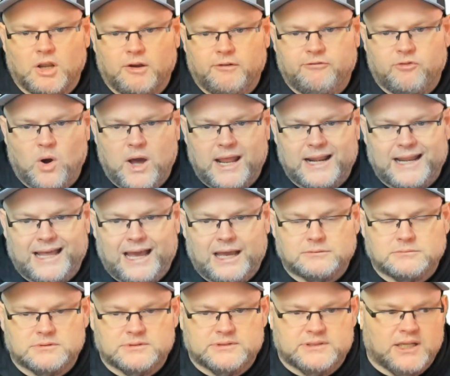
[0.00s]
Voila.
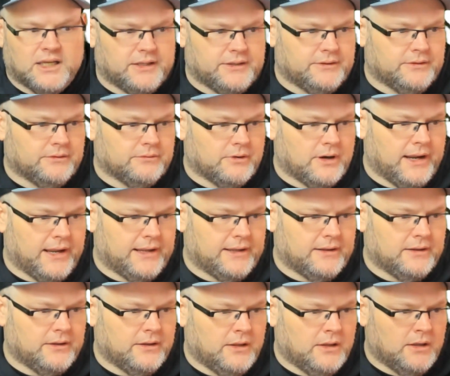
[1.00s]
Done,
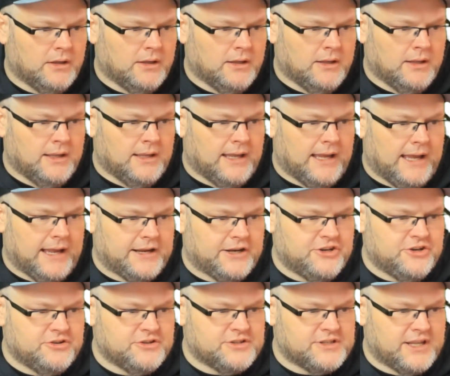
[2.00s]
right? I can
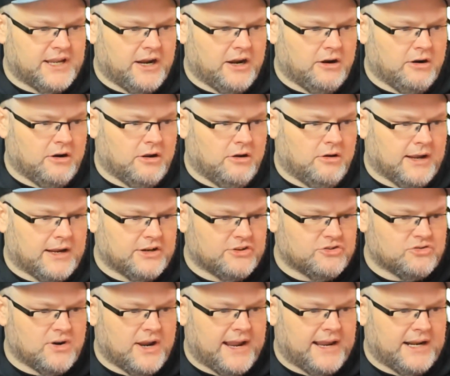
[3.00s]
use the arrow, I can
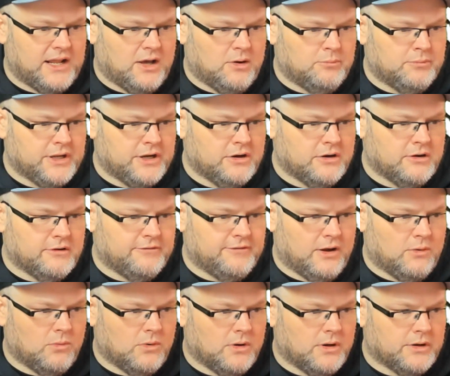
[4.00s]
drag it out bigger if
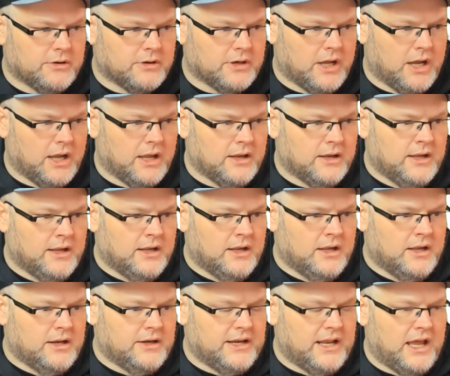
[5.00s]
I want or not.
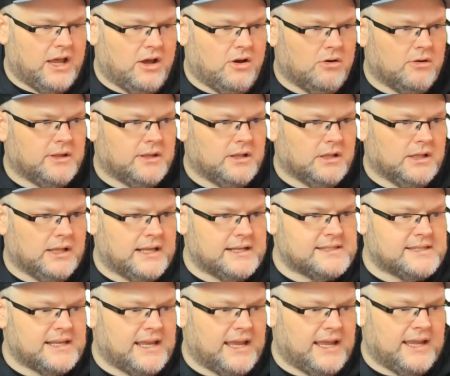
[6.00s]
Now, let's
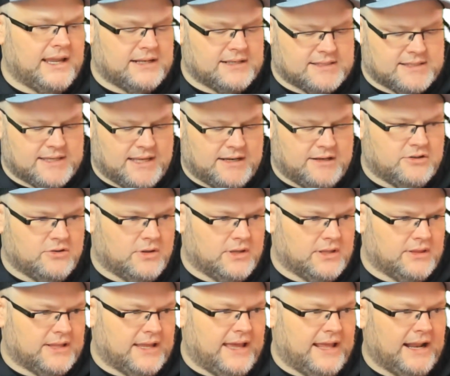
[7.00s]
say instead of
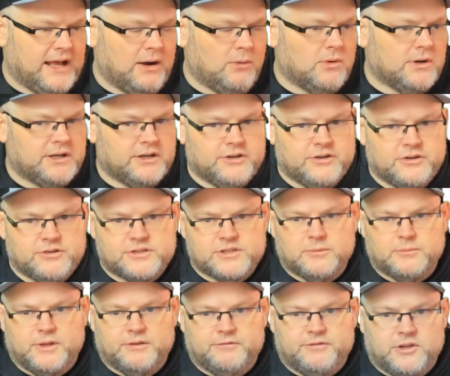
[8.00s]
doing that, I wanted to do
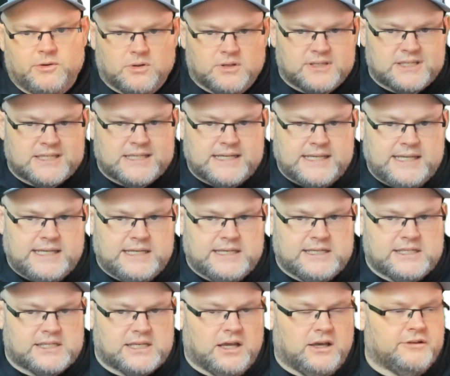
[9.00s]
some, if you will, sneaky
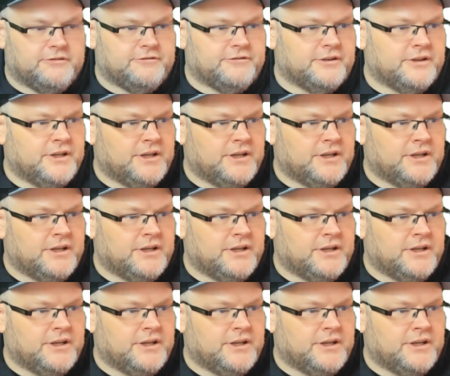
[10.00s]
stuff.